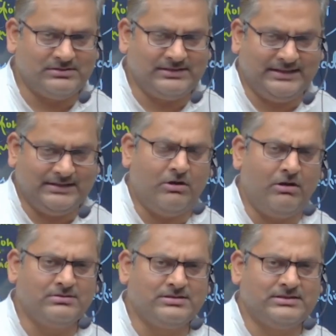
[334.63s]
all
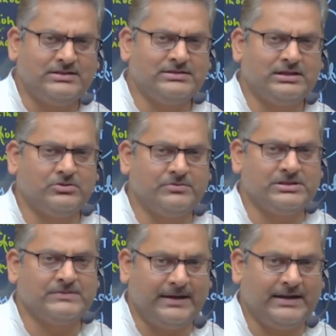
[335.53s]
such things are to be
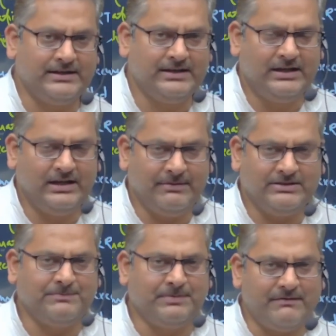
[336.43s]
inspired by the
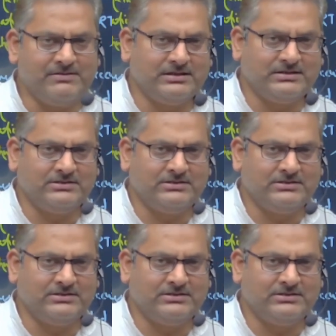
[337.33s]
private sector.